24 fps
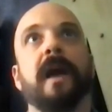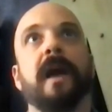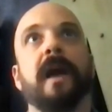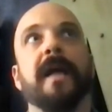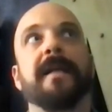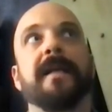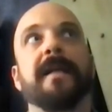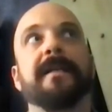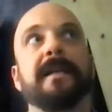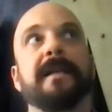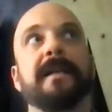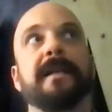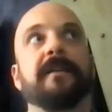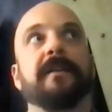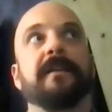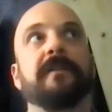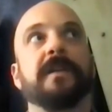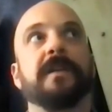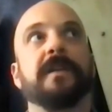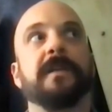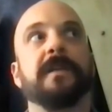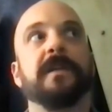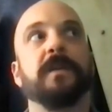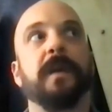I see a
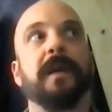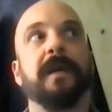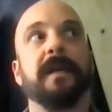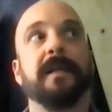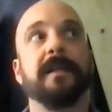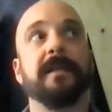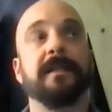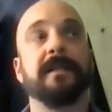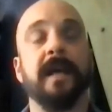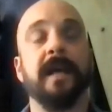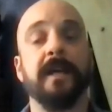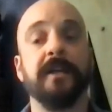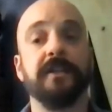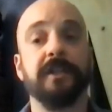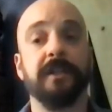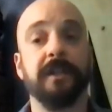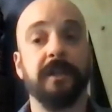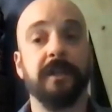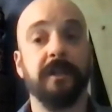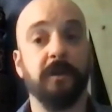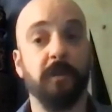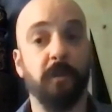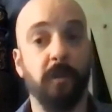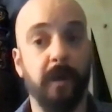difference between
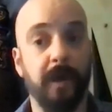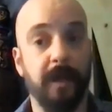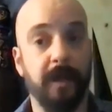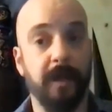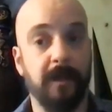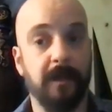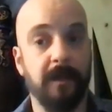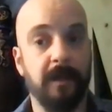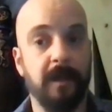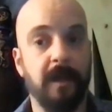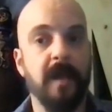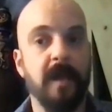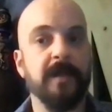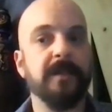intention and will.